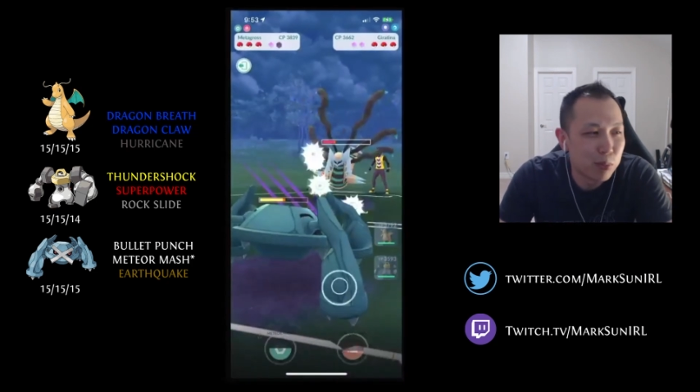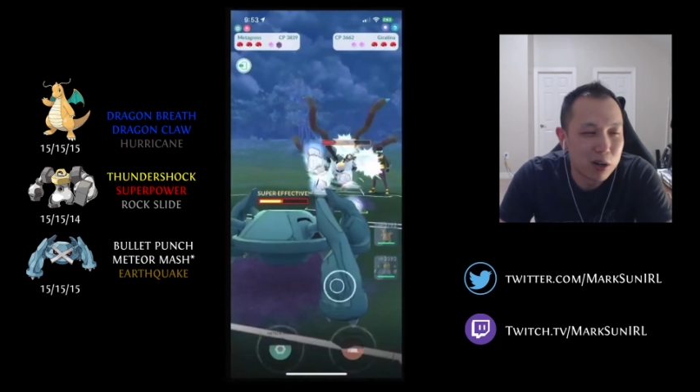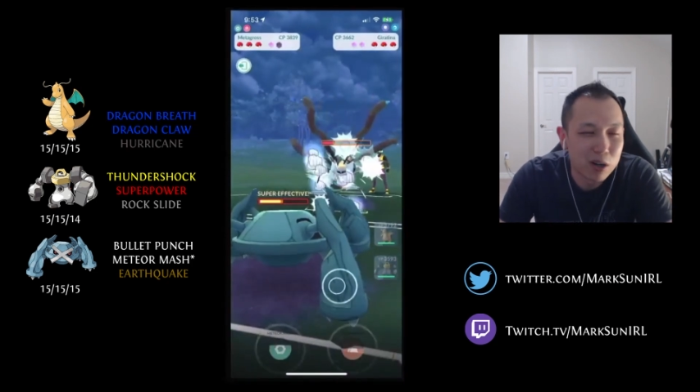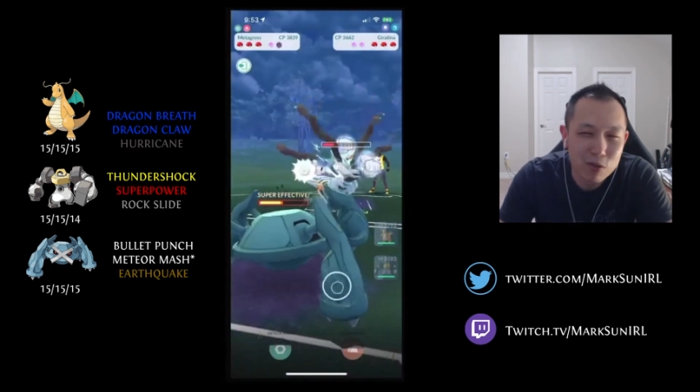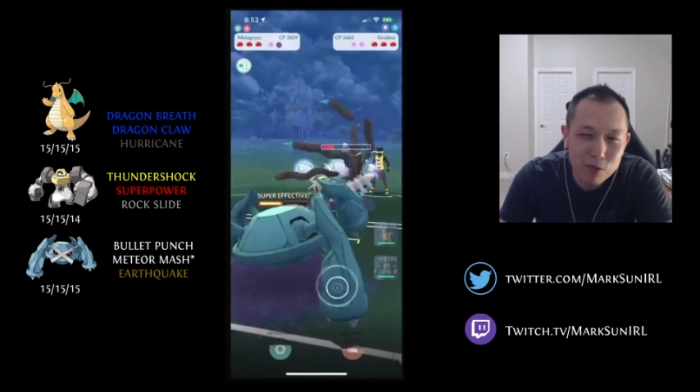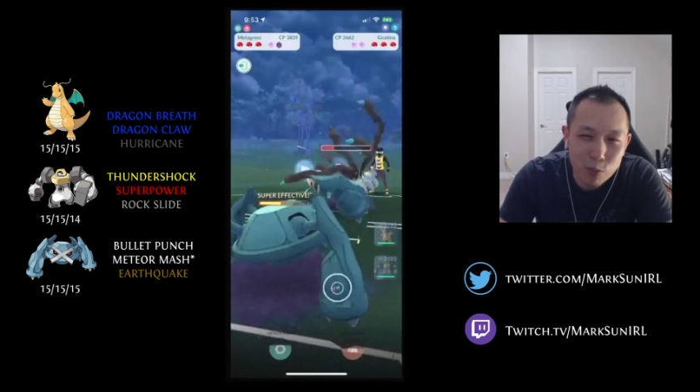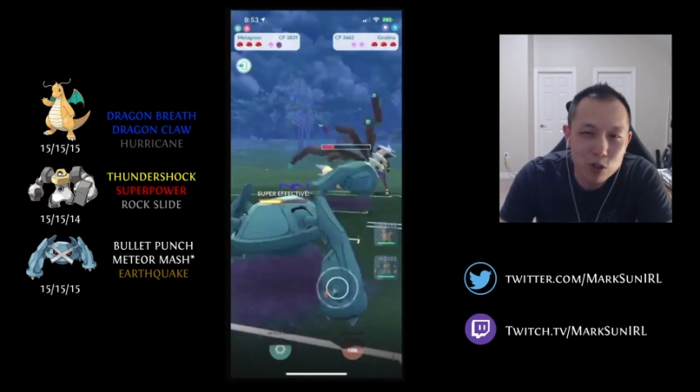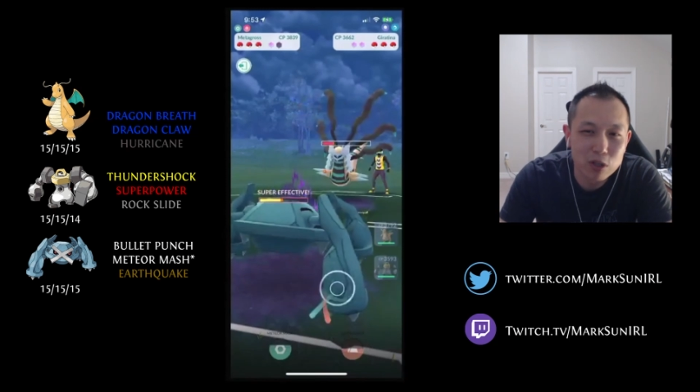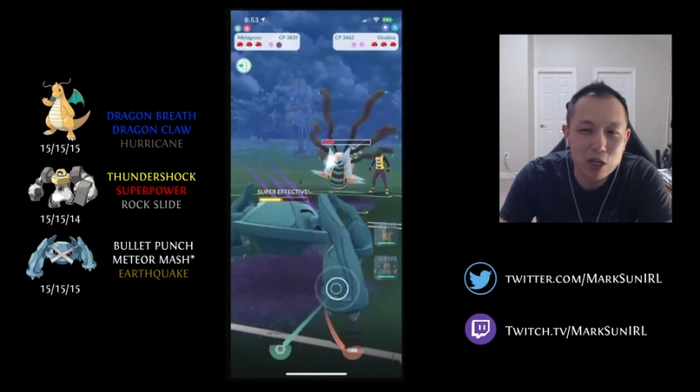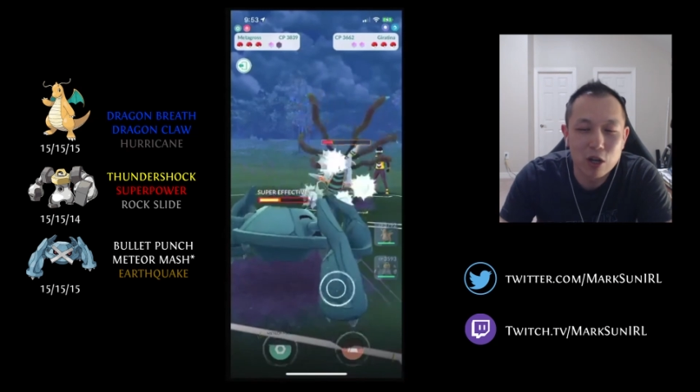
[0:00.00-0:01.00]
but
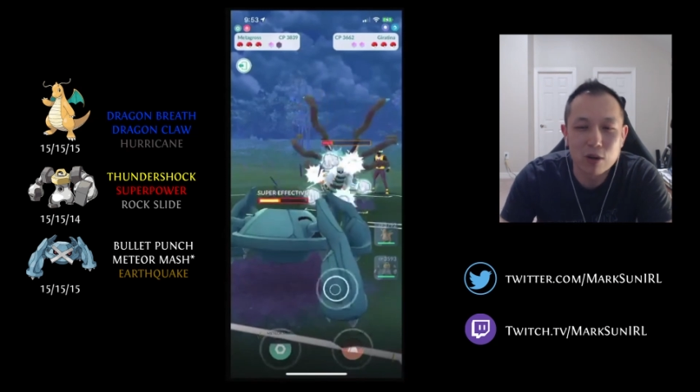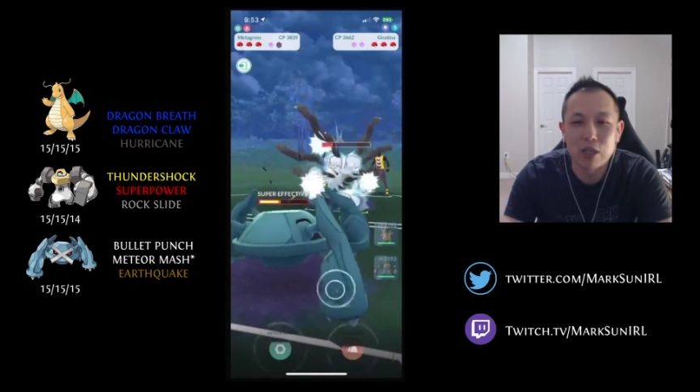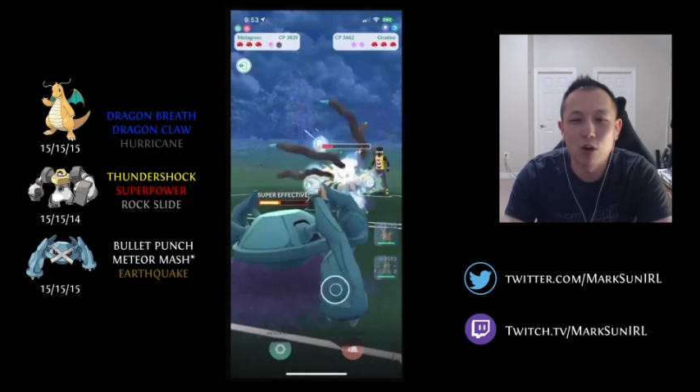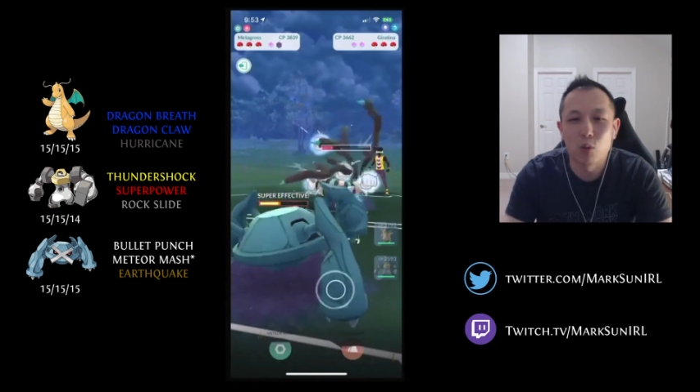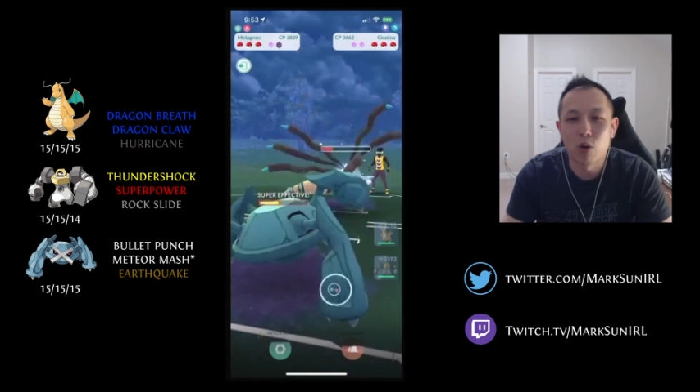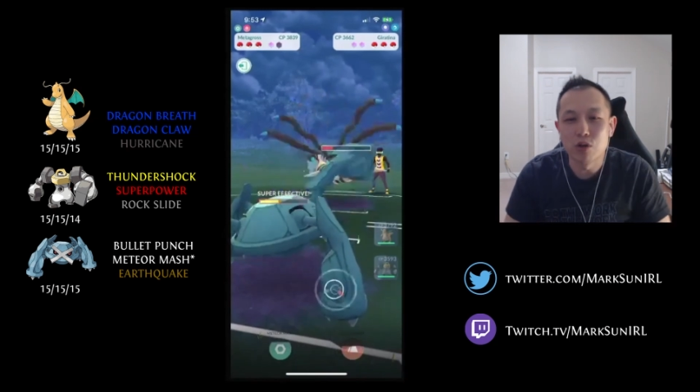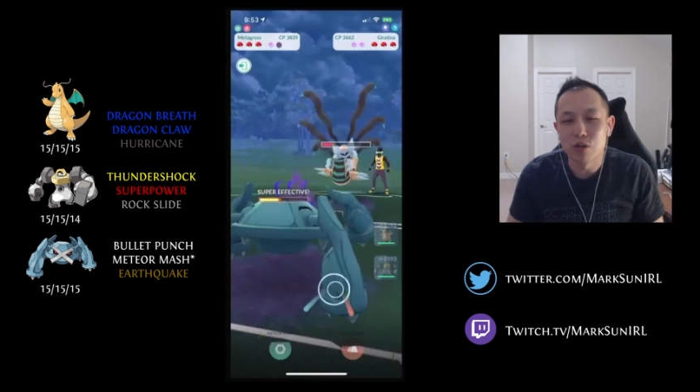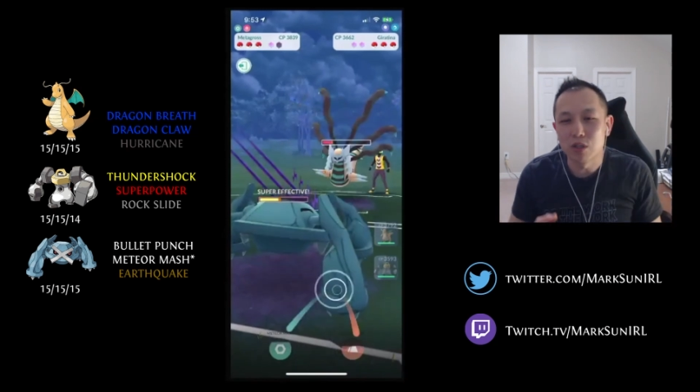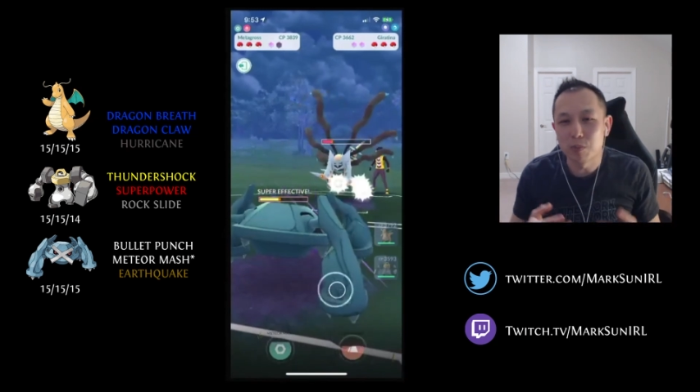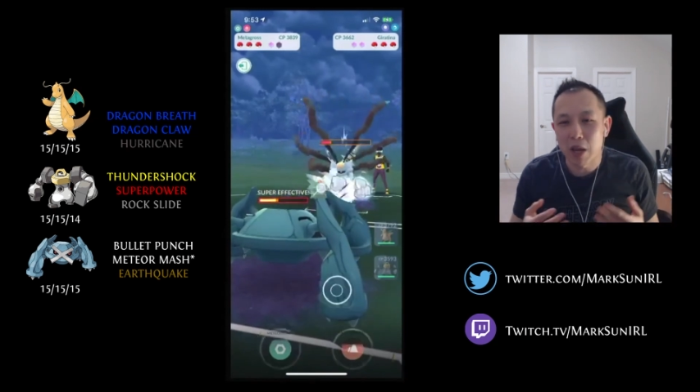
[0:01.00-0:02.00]
unfortunately Giratina Origin
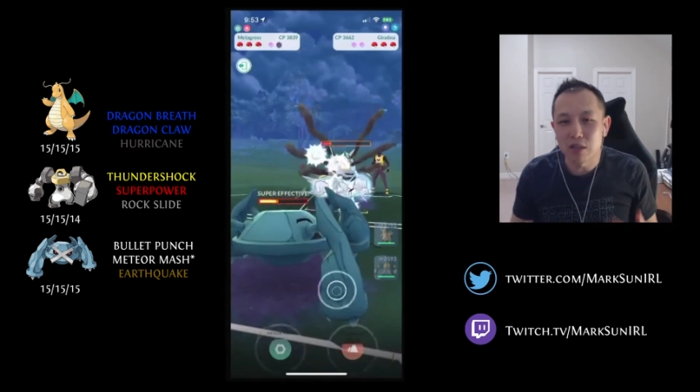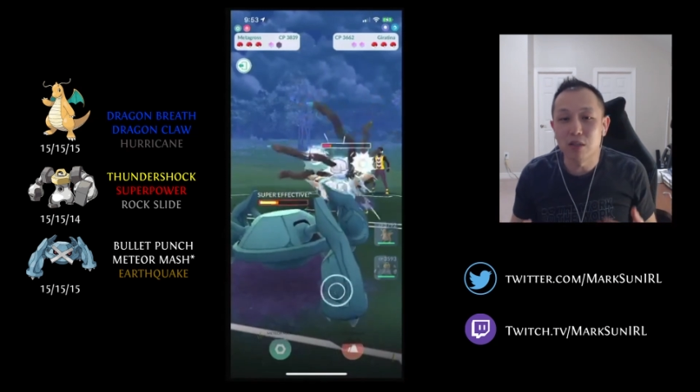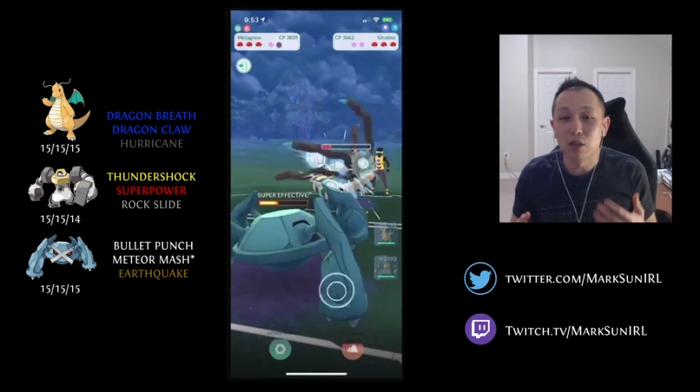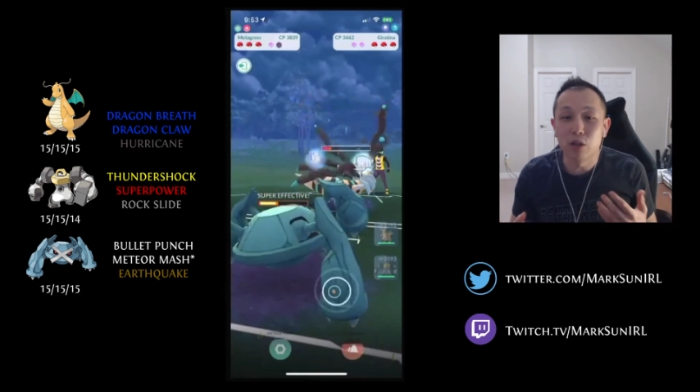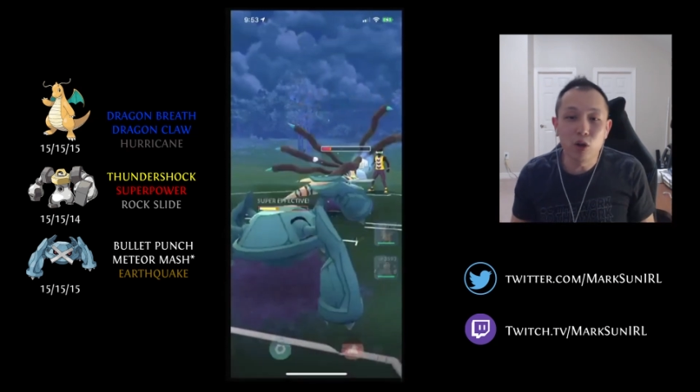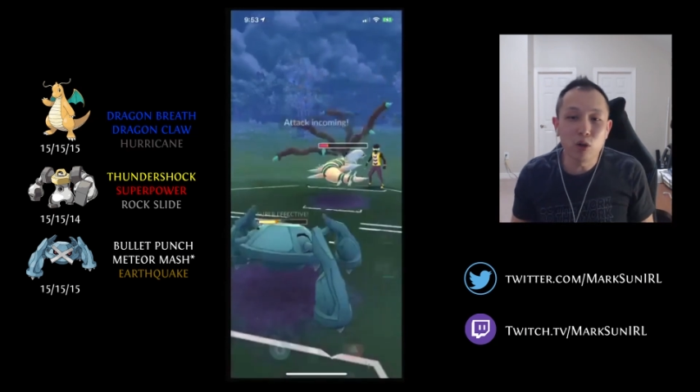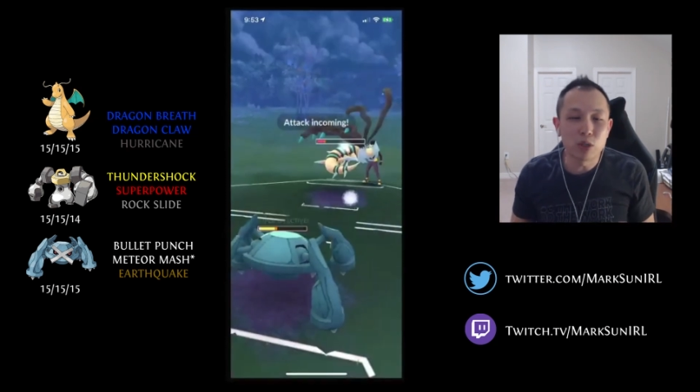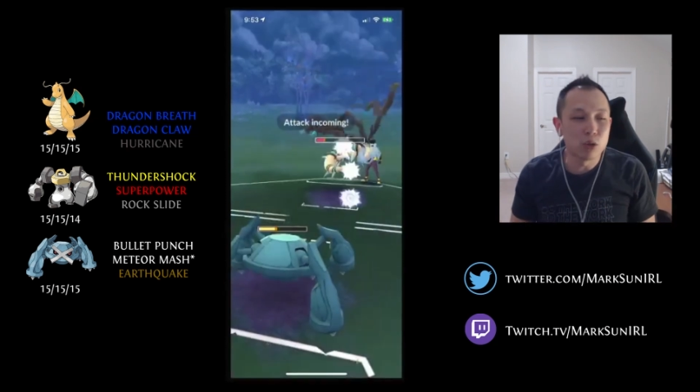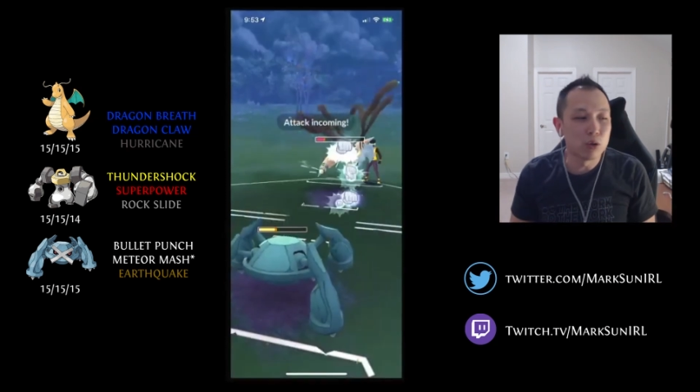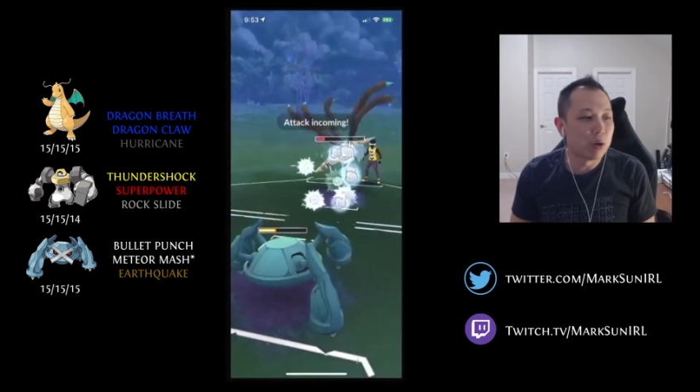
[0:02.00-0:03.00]
just paces a little bit
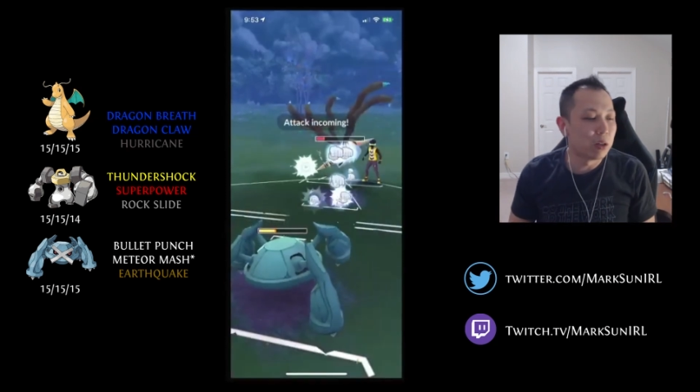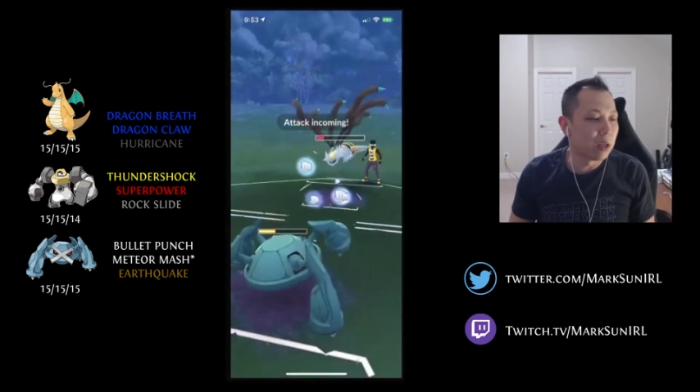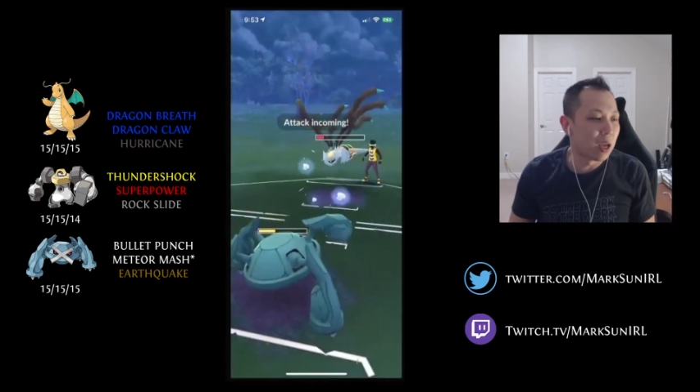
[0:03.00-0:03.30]
too quickly,